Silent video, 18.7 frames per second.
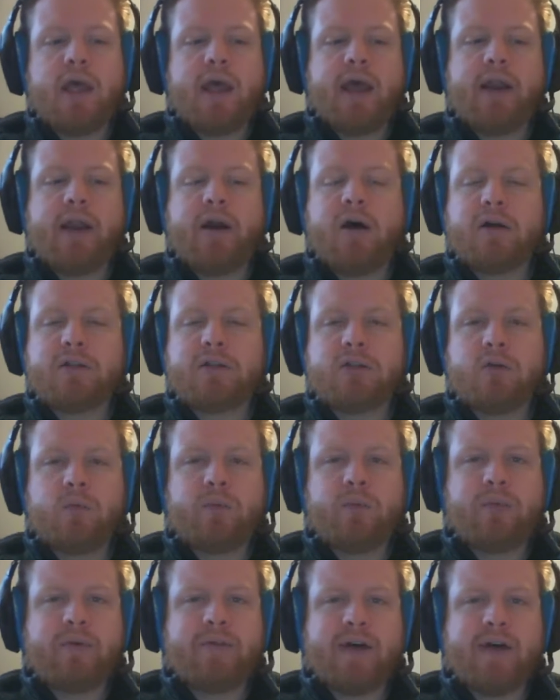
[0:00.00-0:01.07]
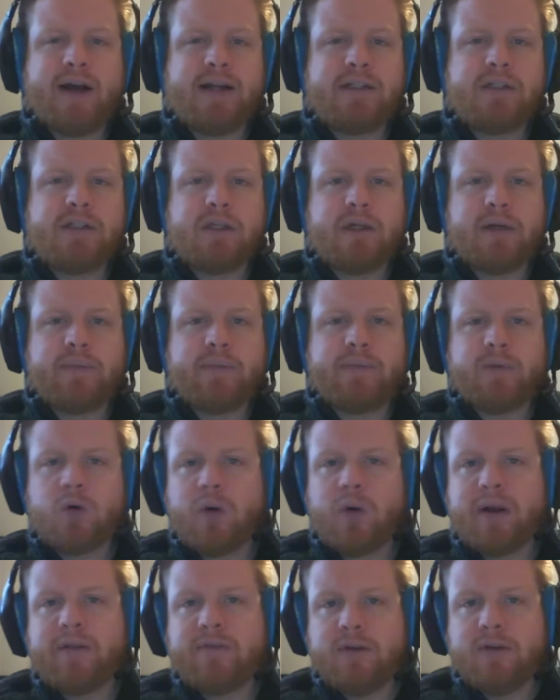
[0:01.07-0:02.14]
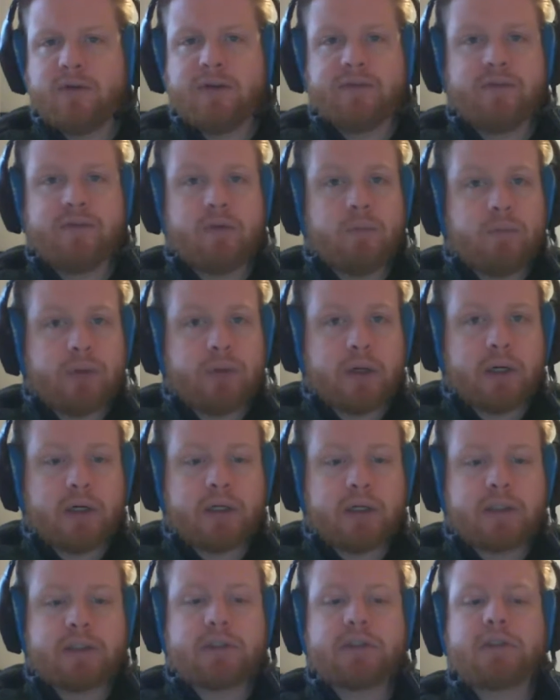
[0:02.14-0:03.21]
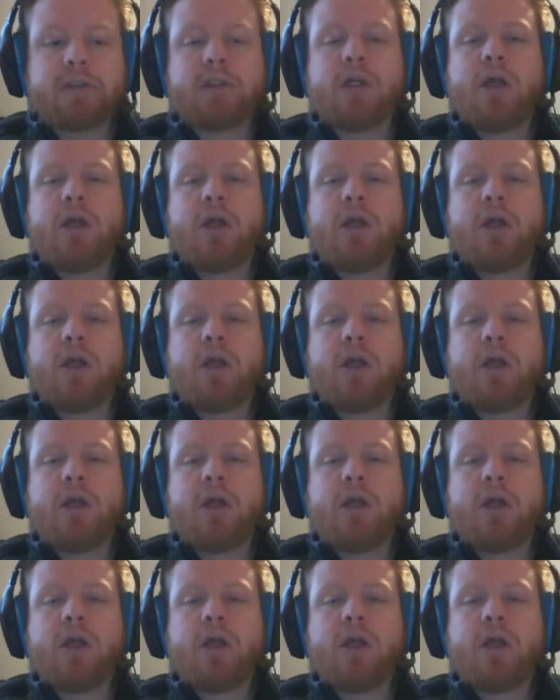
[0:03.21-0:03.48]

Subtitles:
and it also provides quite a few different perks